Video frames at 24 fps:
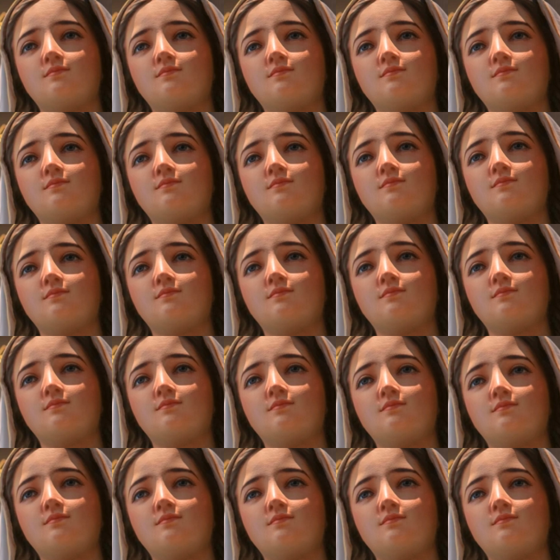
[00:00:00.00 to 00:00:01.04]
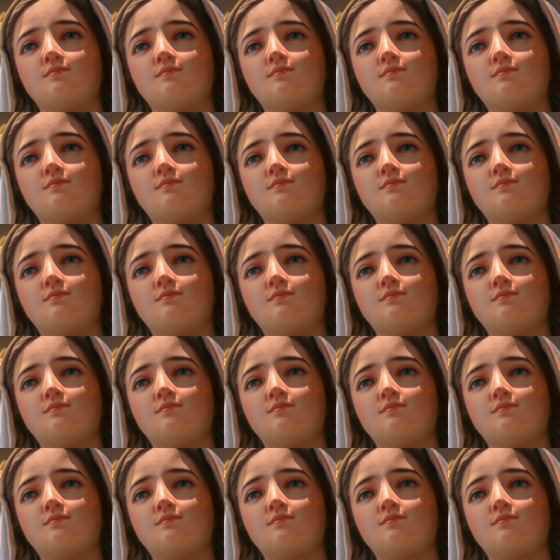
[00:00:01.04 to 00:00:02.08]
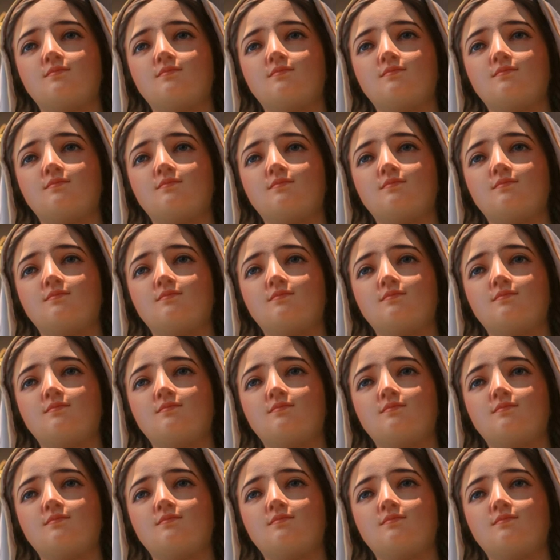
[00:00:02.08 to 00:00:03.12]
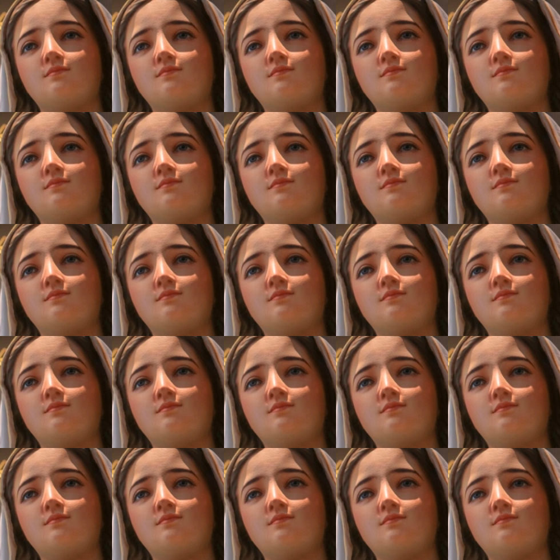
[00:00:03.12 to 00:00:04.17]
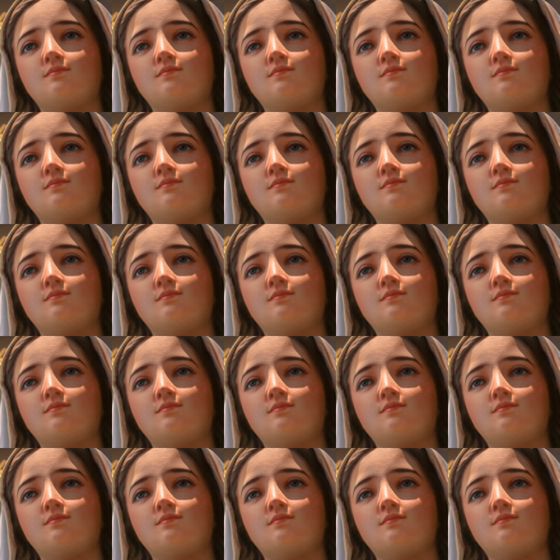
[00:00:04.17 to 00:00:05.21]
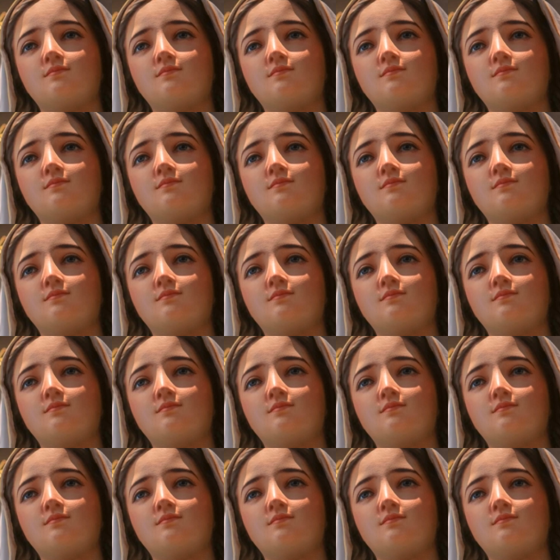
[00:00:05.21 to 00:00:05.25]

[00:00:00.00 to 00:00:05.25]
The face doesn't move, so there is nothing to read.